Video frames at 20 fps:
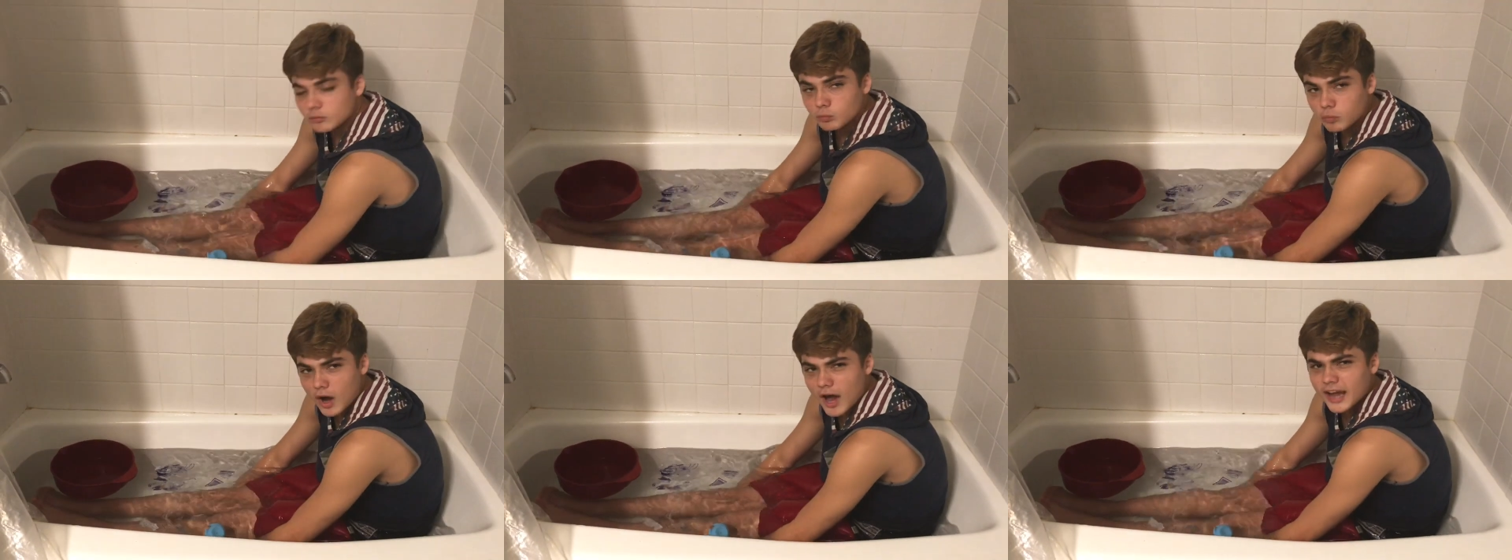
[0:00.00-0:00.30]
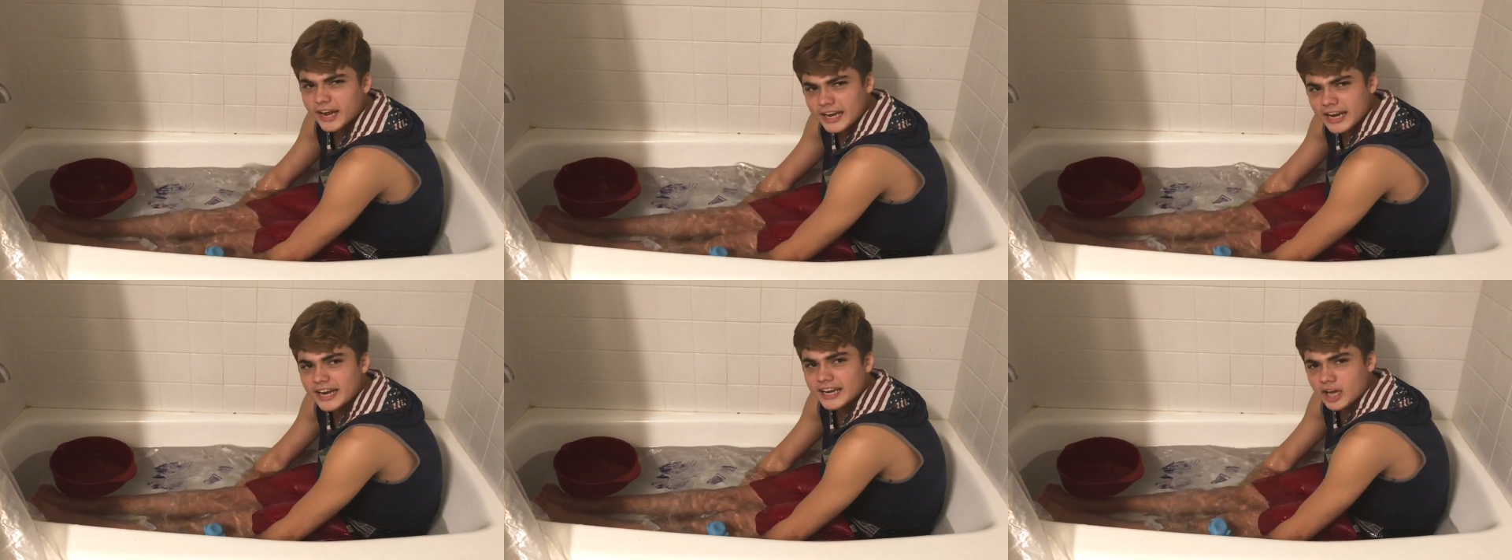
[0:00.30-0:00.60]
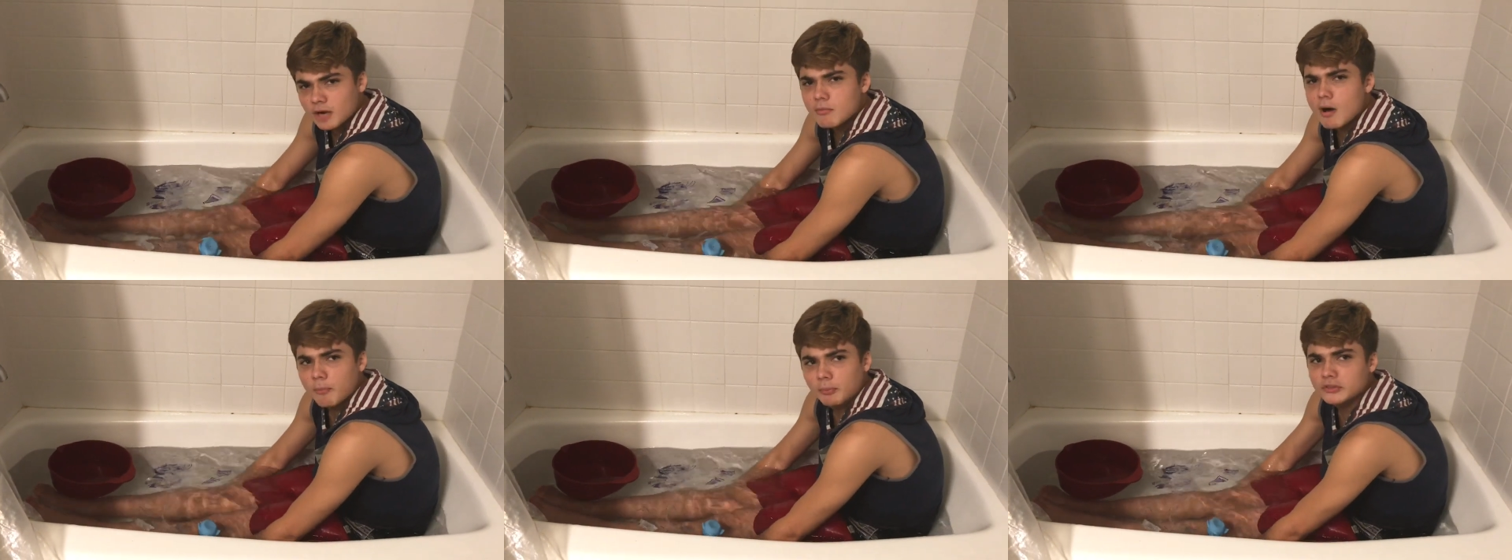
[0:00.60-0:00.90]
why did I
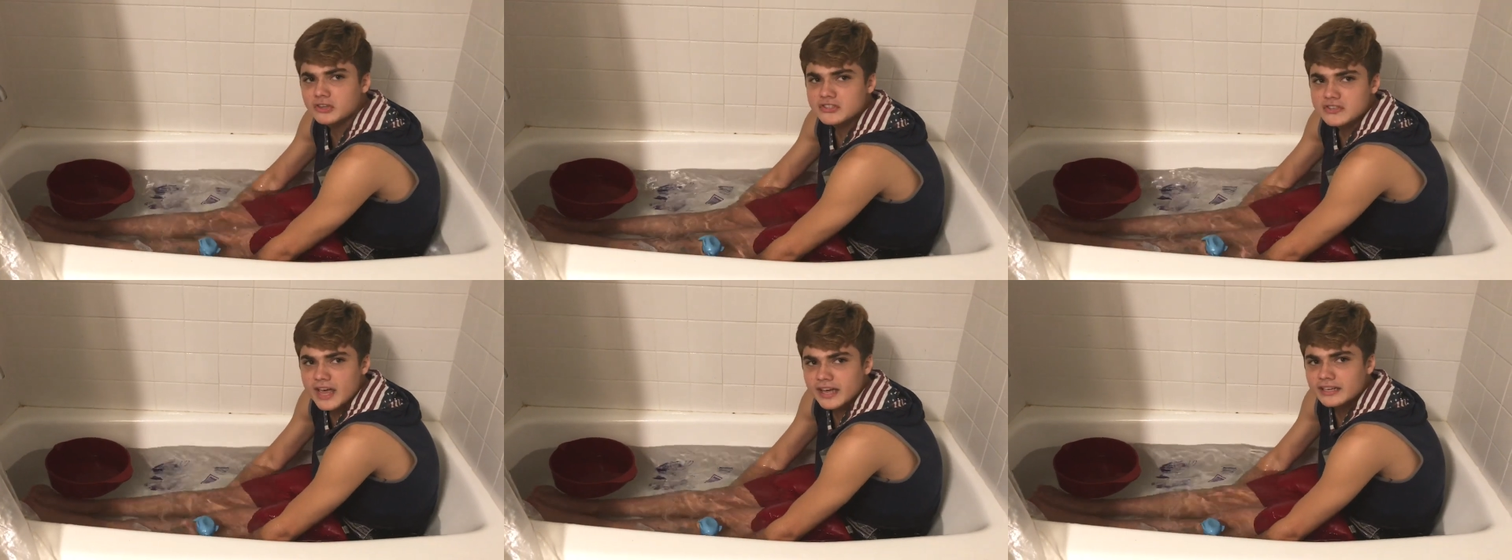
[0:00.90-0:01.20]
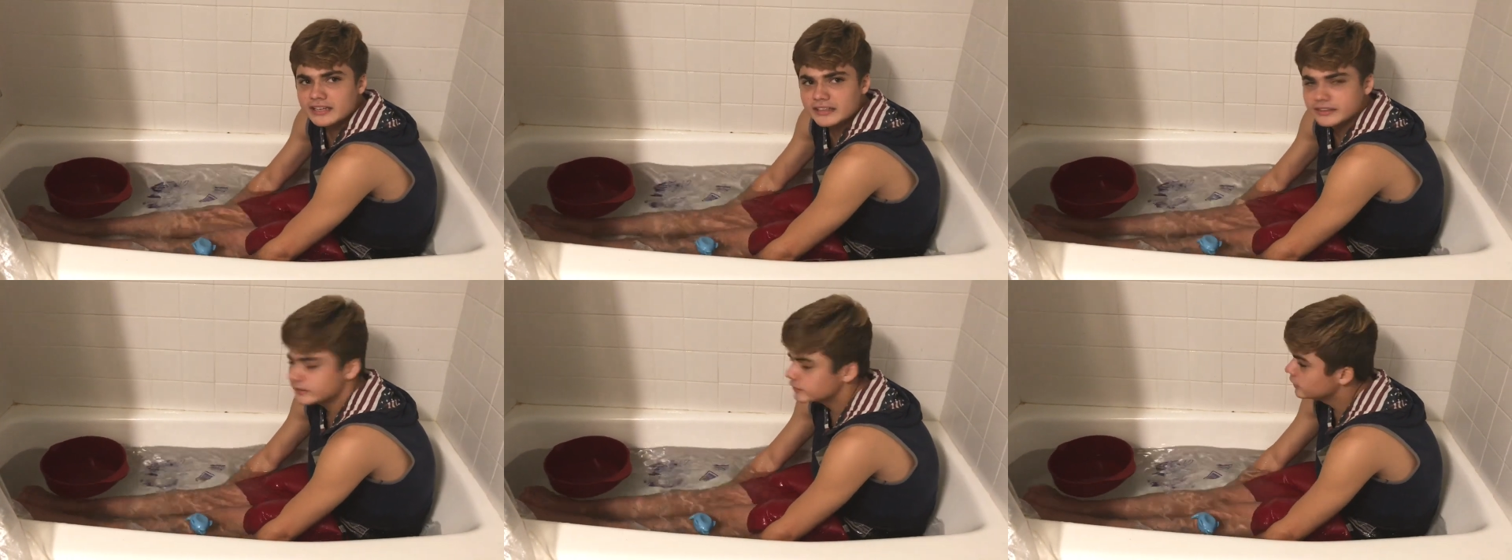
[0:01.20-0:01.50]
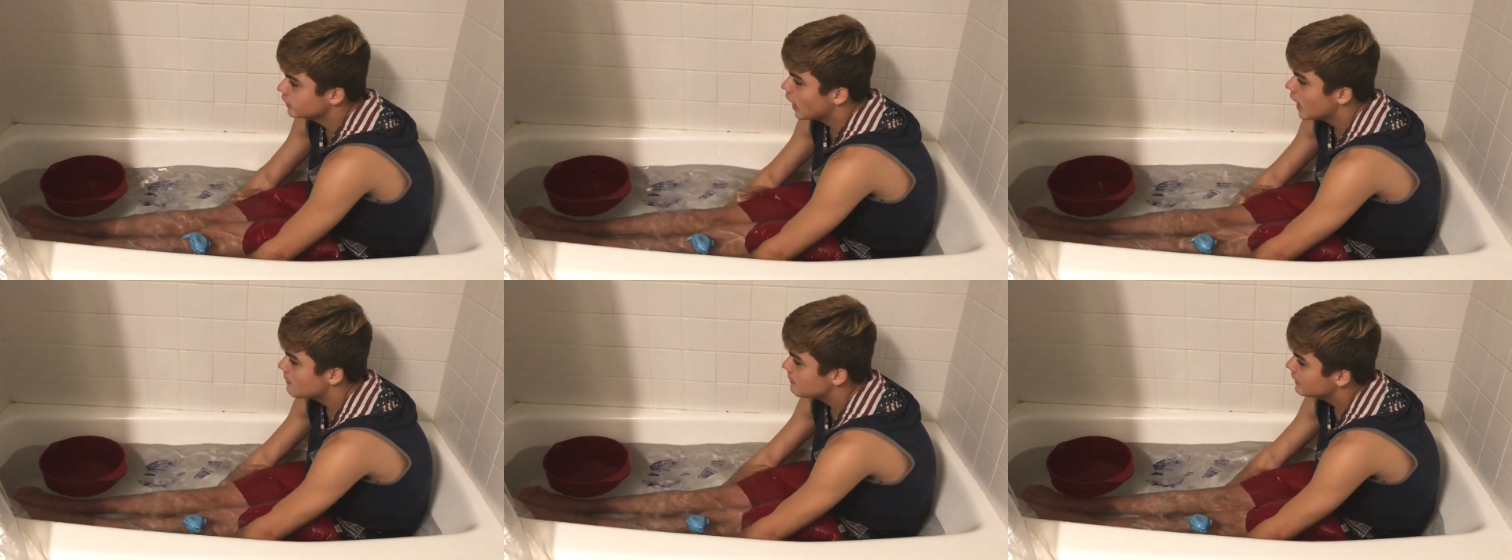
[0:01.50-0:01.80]
come up with this idea?
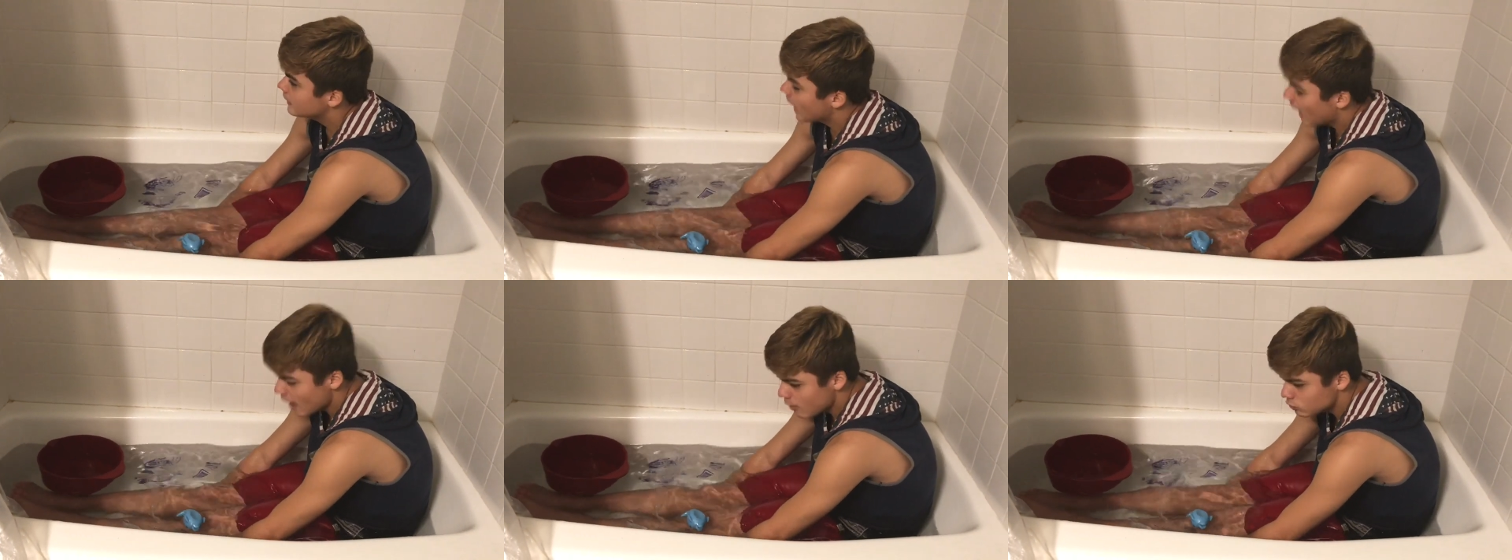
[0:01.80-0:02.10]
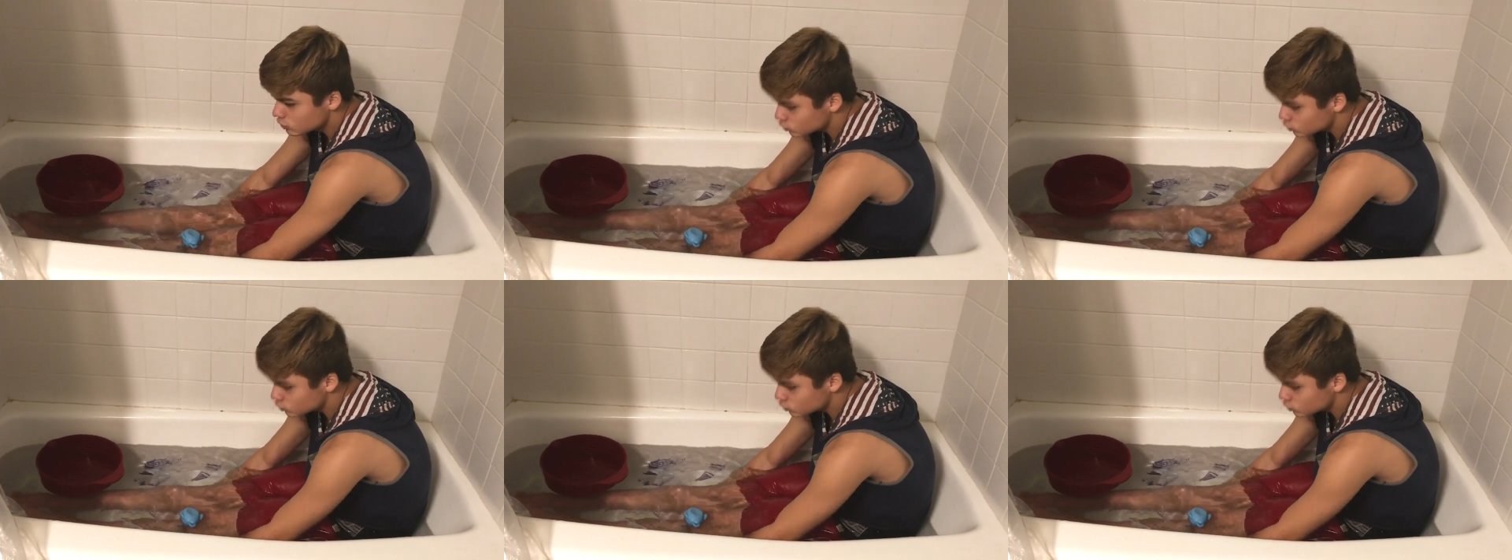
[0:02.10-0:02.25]
I mean, I